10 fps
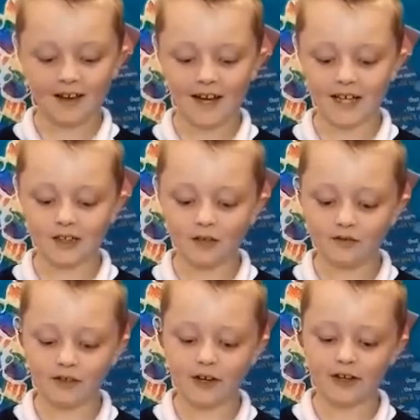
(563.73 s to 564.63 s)
I
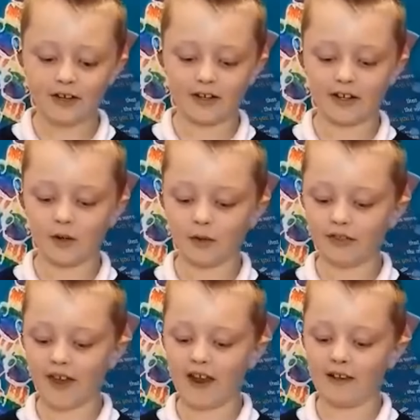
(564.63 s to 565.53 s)
love learning new
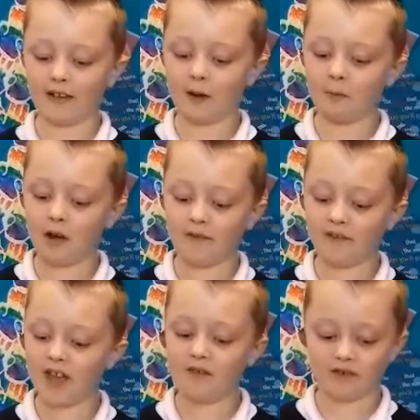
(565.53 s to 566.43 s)
things and my
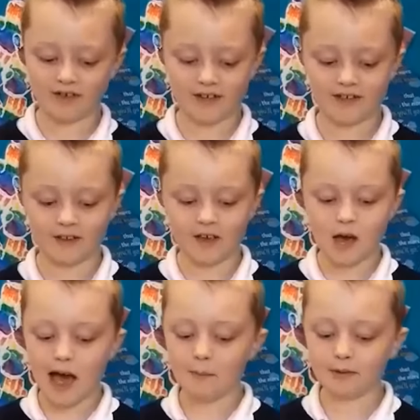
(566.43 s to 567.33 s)
favourite is
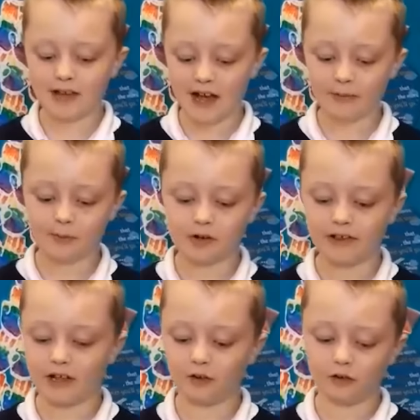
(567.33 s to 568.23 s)
habitats because
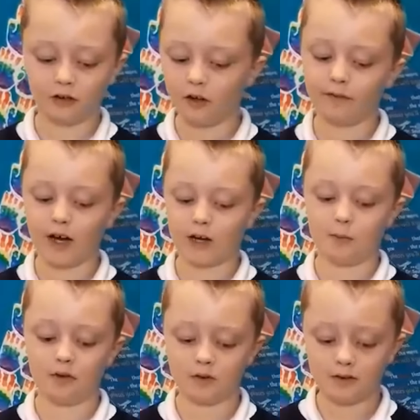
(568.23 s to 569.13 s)
I love
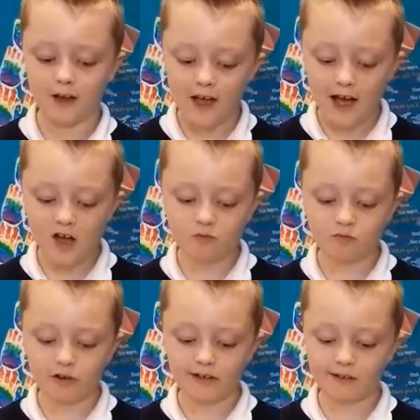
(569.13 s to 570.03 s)
animals. I
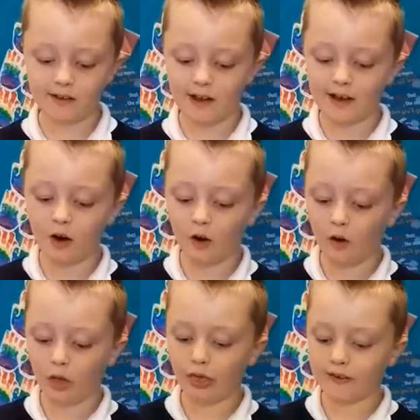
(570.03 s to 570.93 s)
really like
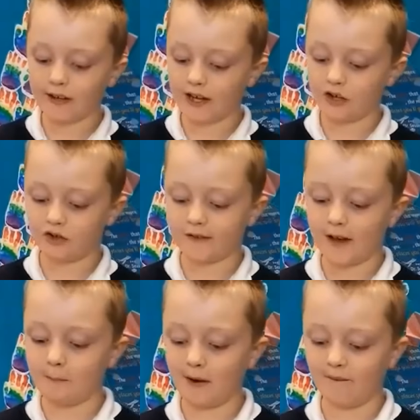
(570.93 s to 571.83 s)
all the teachers
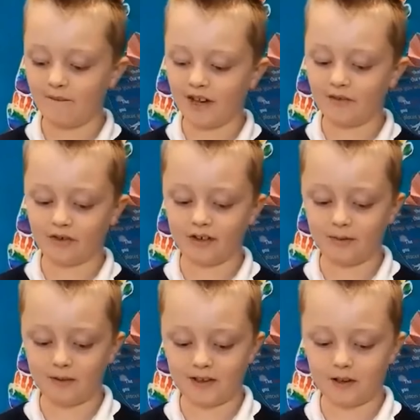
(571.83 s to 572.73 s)
and my favourite
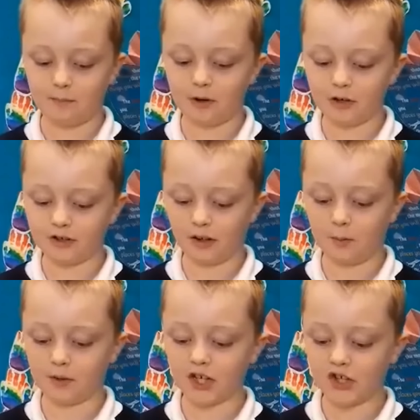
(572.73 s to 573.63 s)
is Mrs.
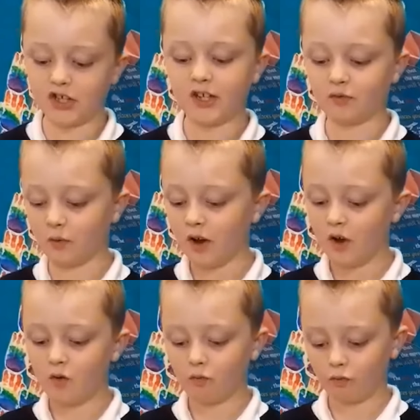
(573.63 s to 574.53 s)
Bursley because she's
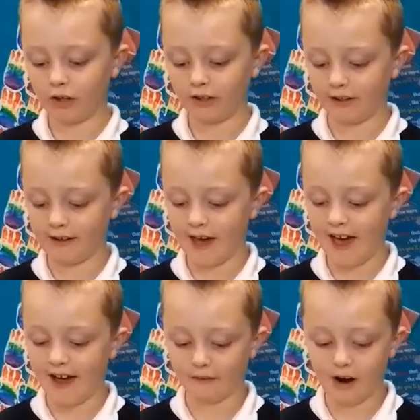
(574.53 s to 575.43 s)
really
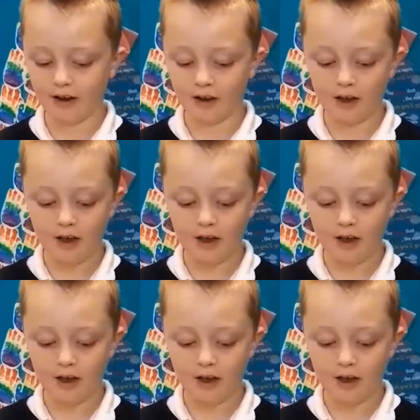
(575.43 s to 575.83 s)
caring.